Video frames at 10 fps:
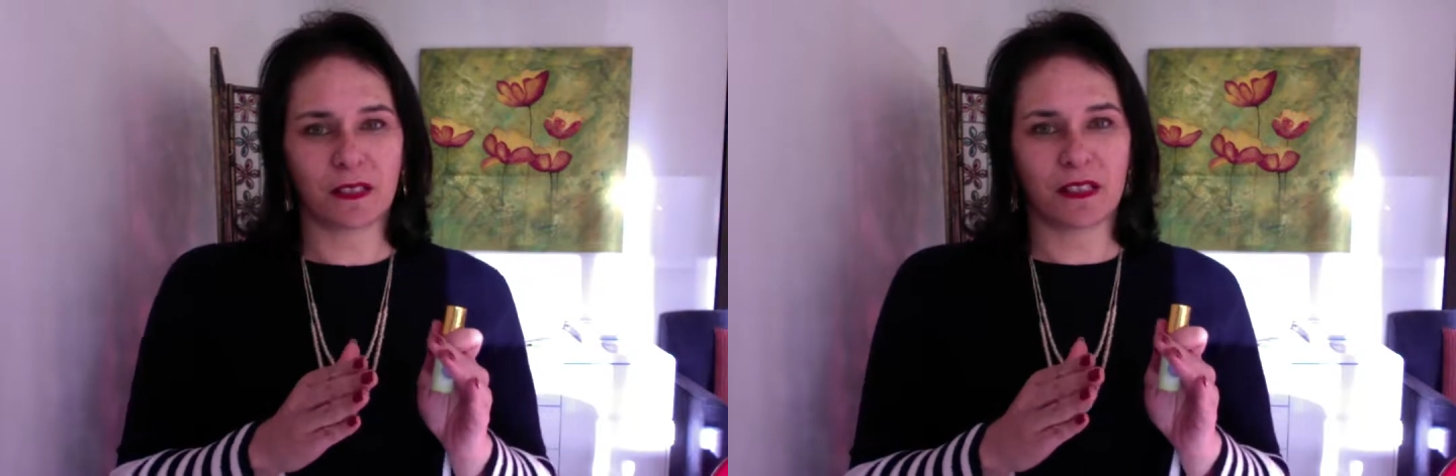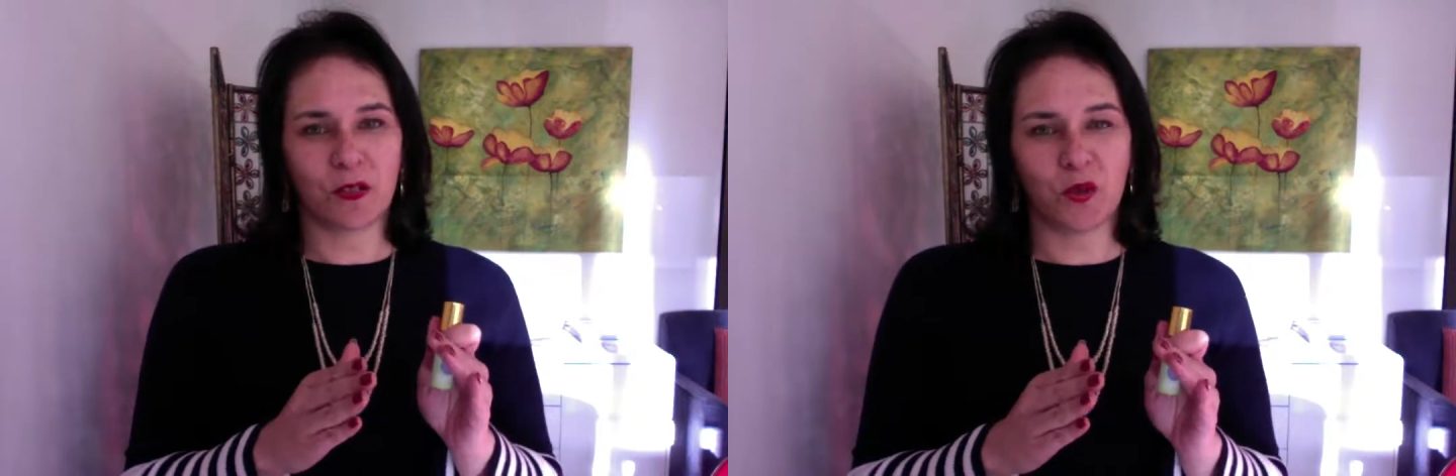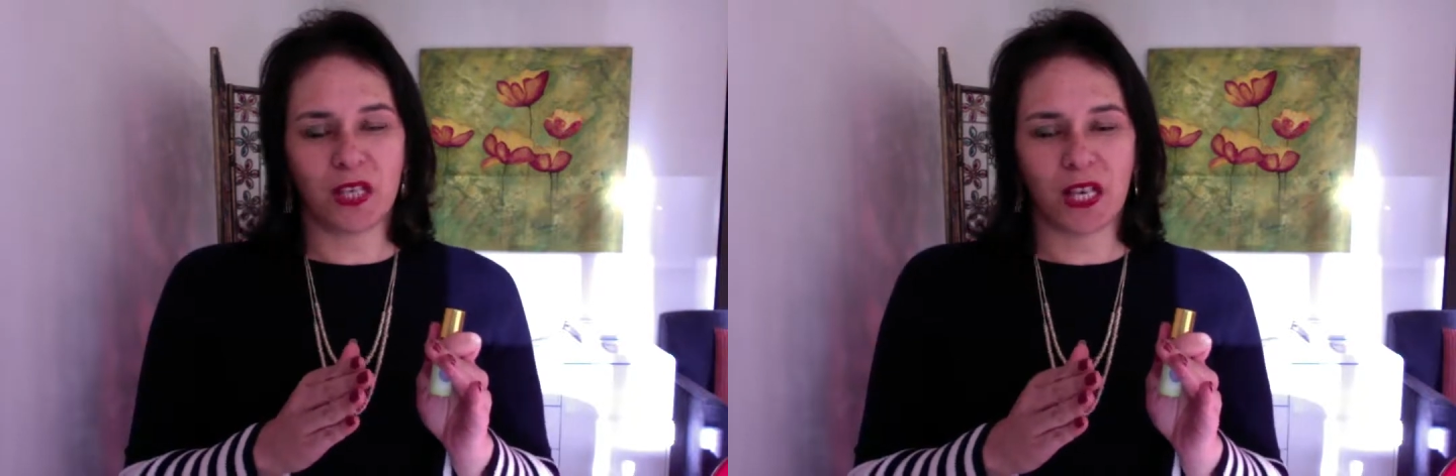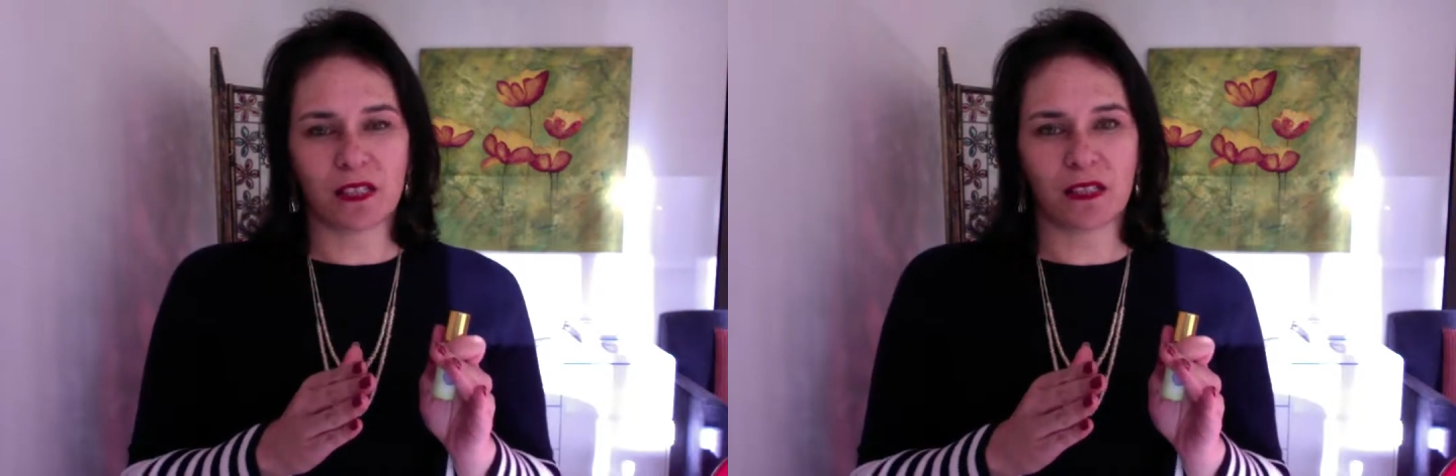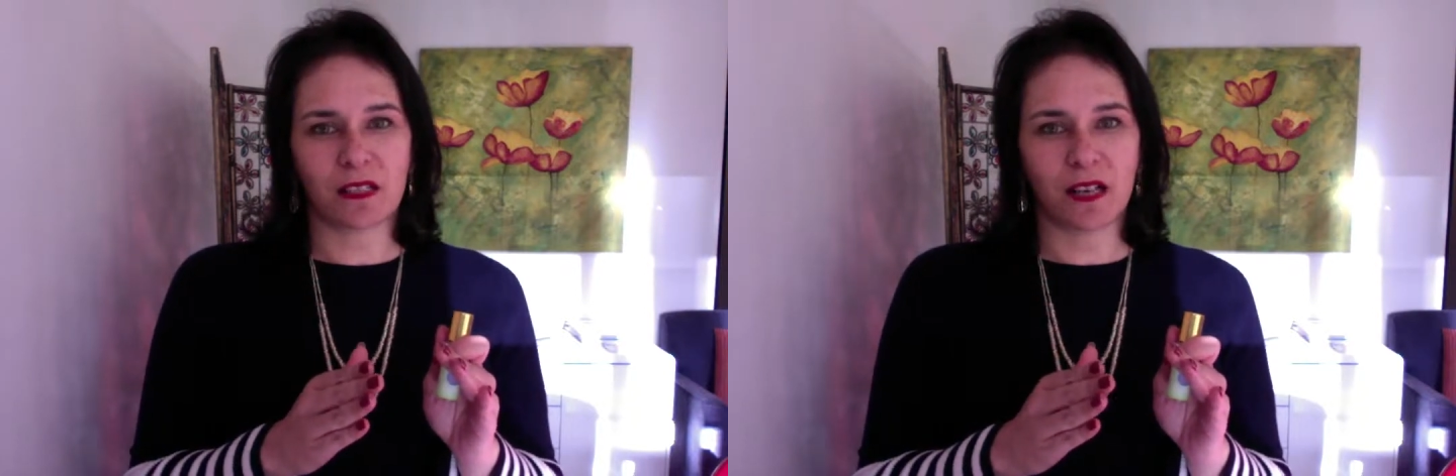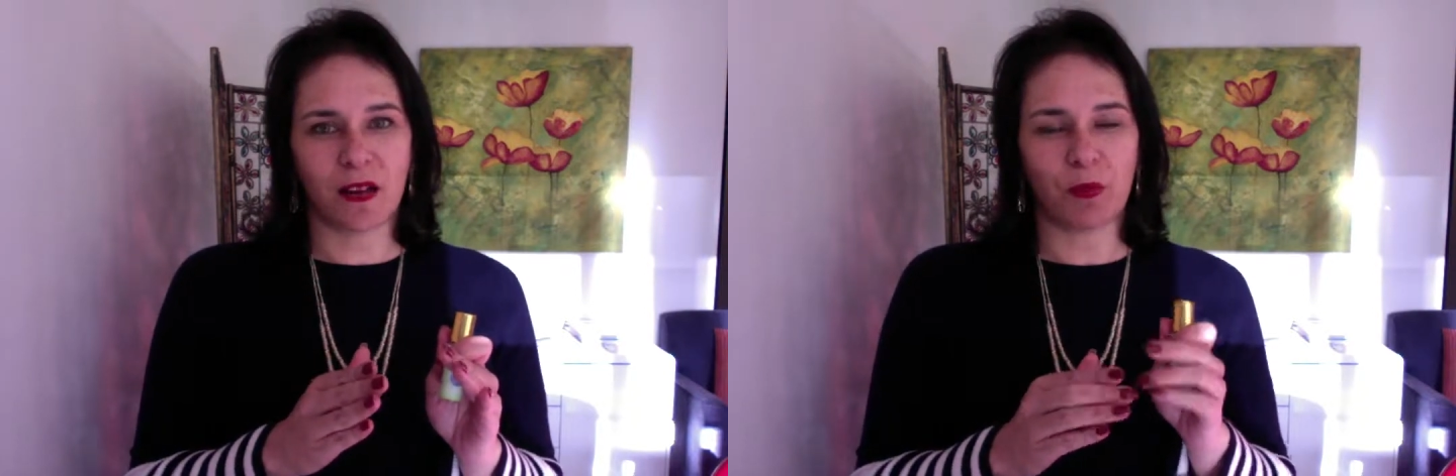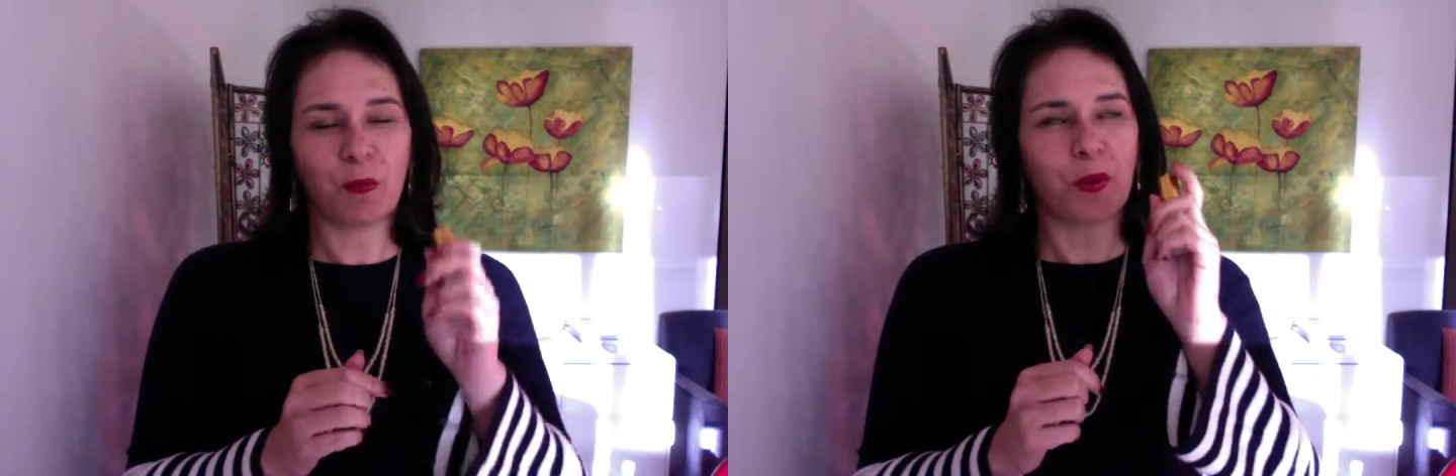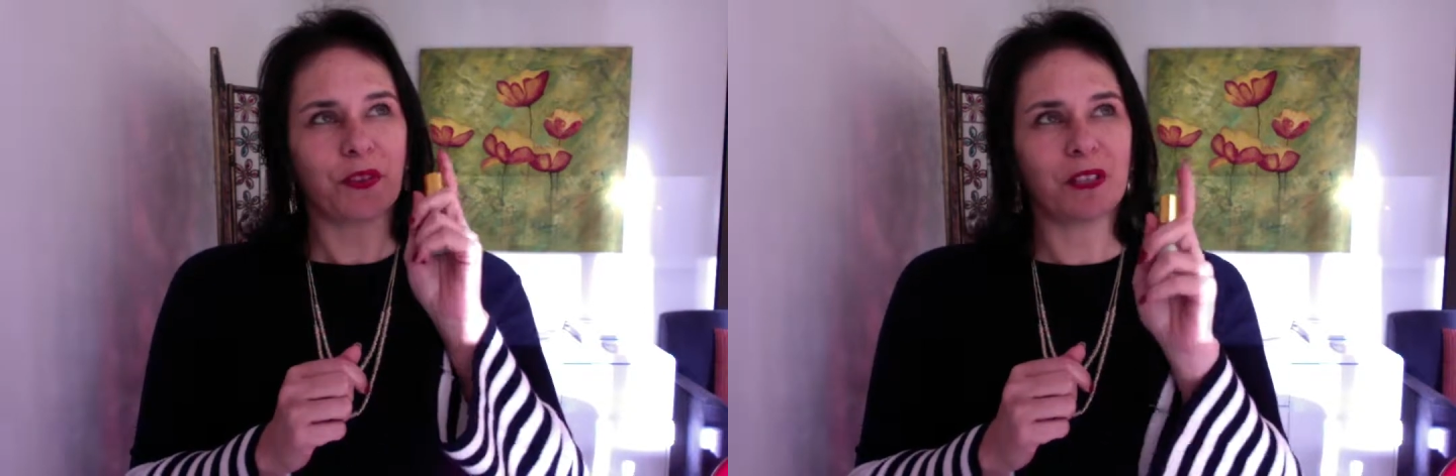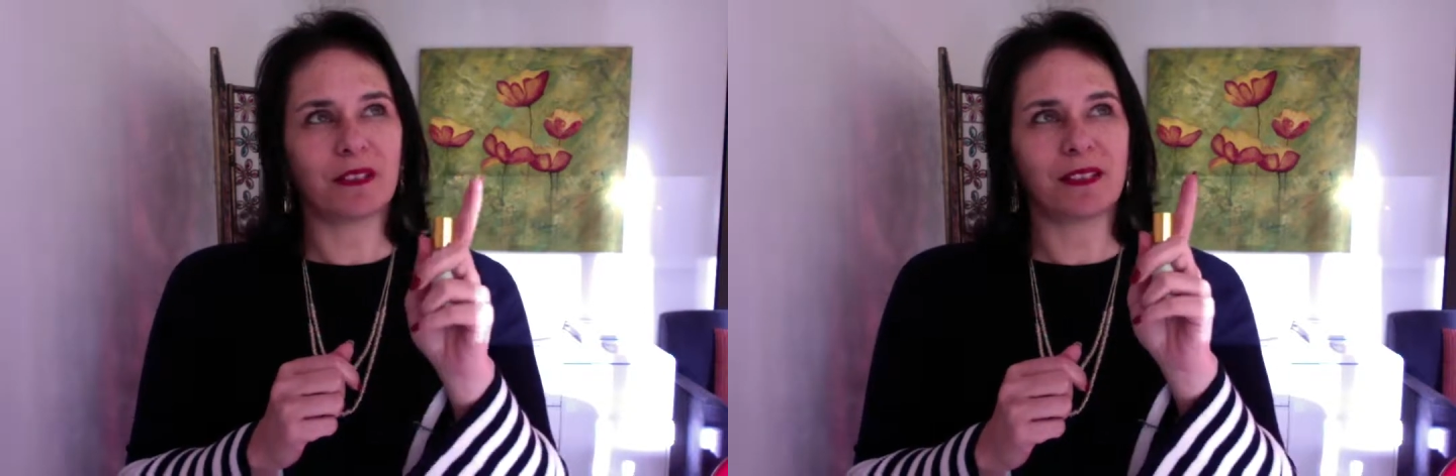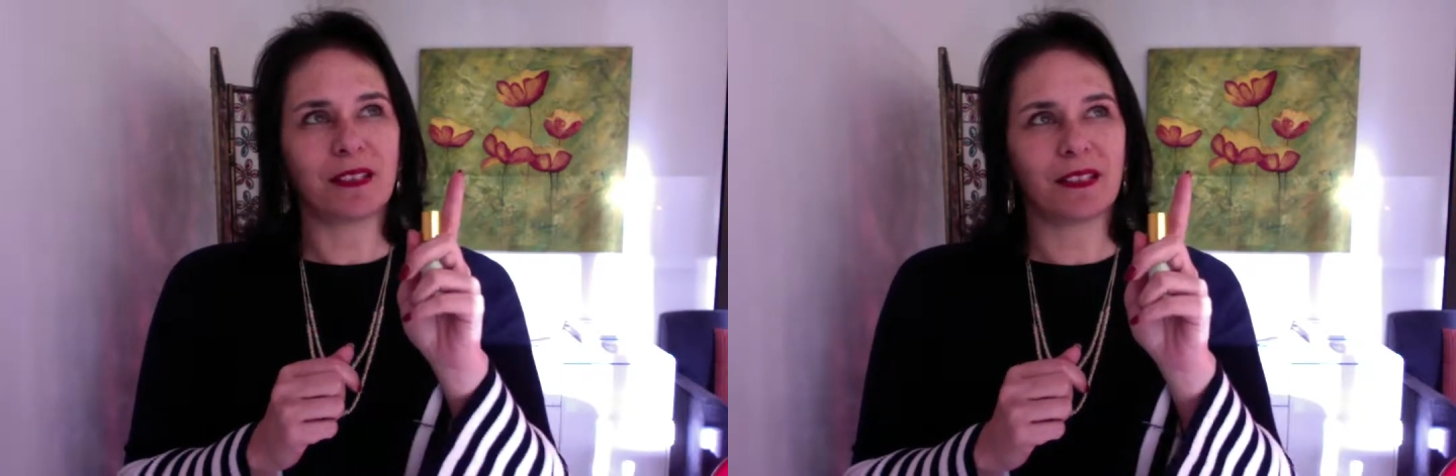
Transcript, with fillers: to get um, and put the